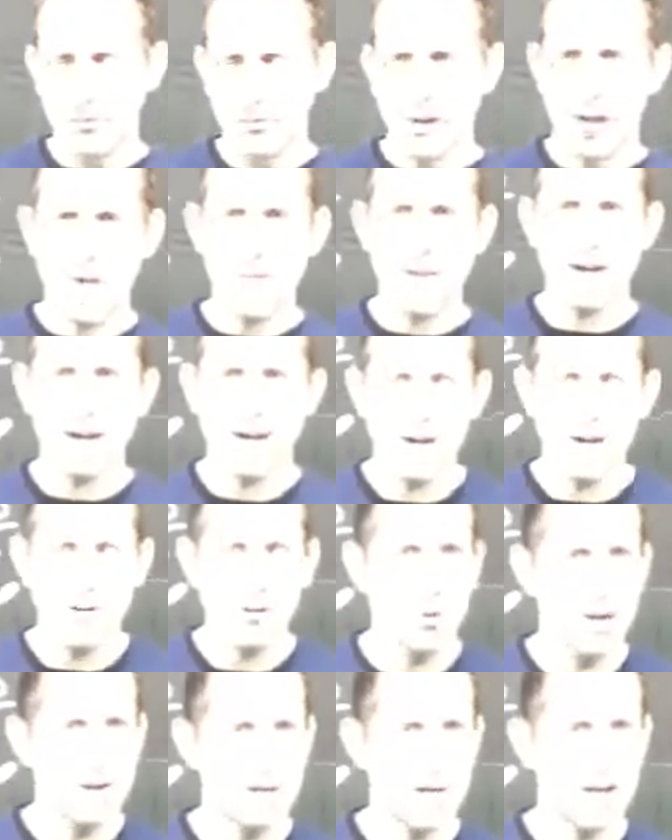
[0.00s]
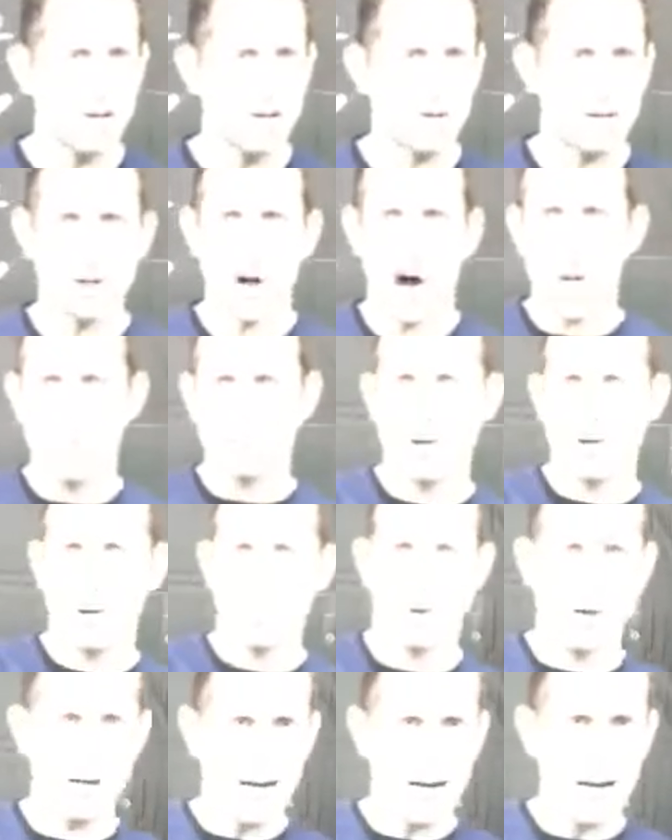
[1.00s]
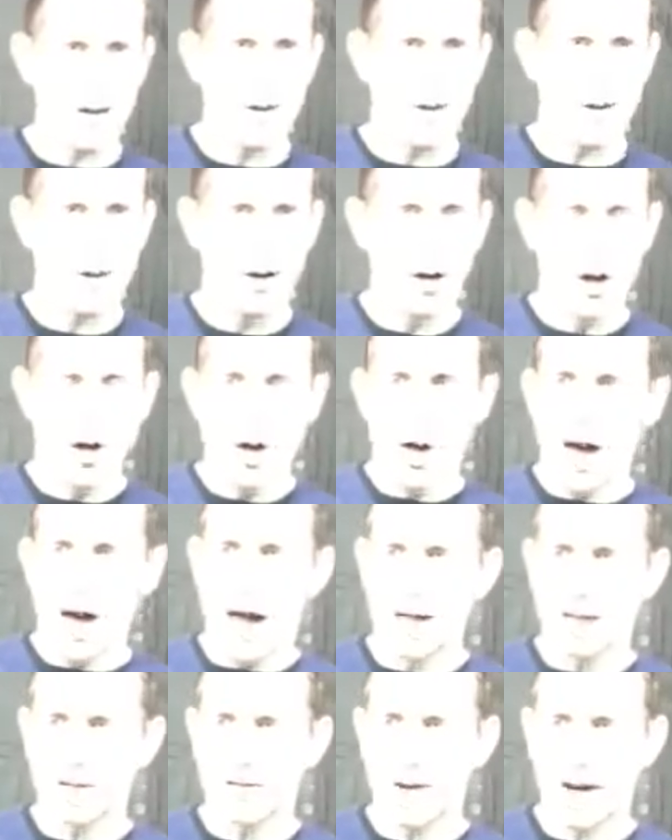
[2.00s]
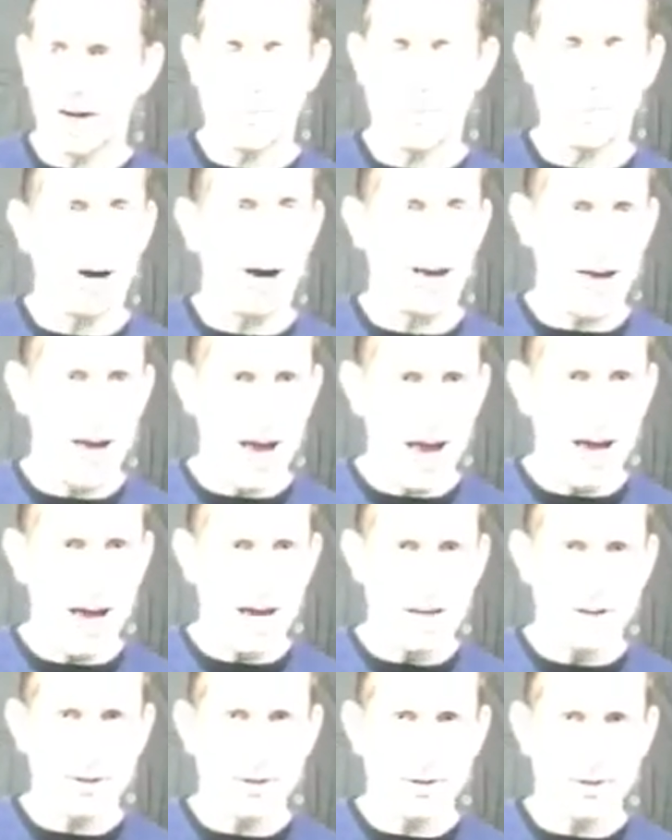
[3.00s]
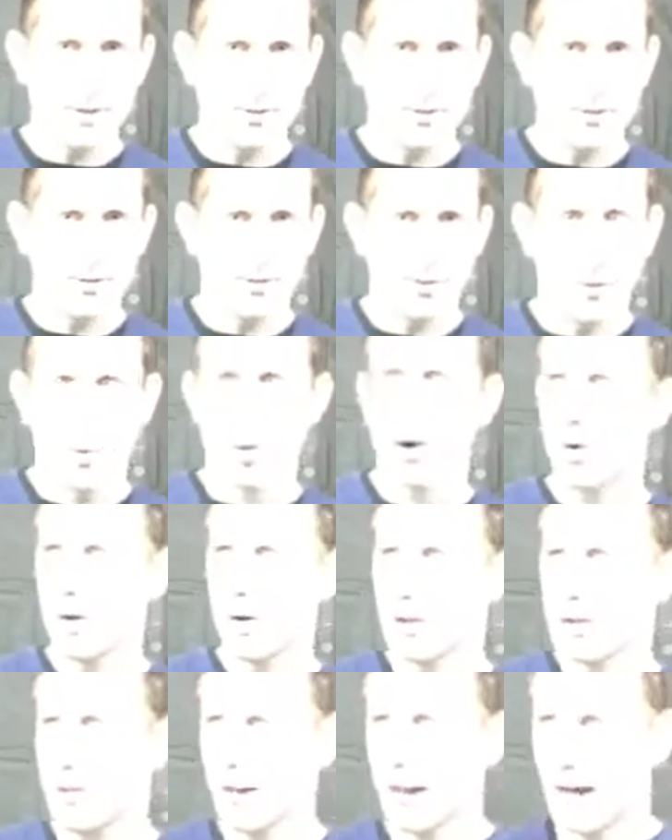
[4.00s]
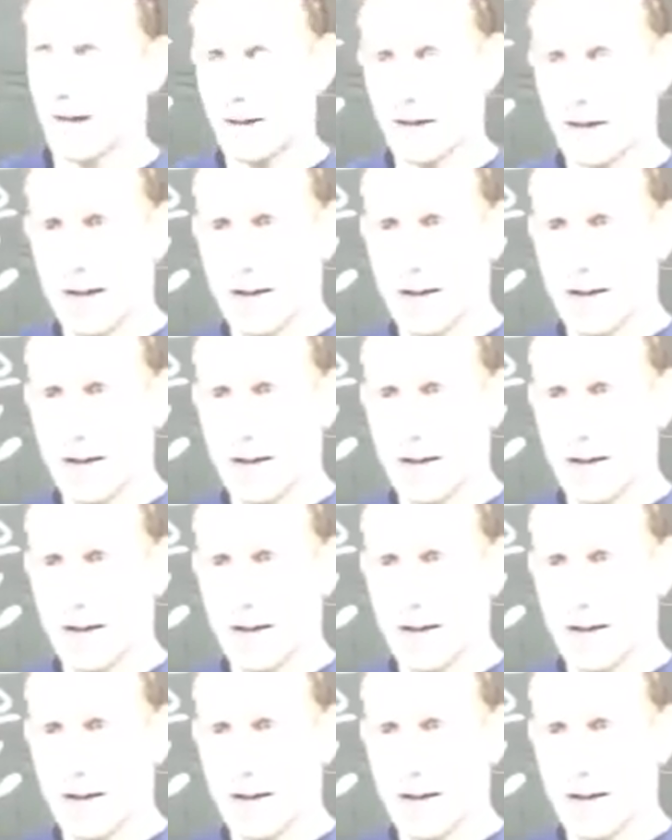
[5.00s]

And then if we take the top number here and divide it by 8, we're going to get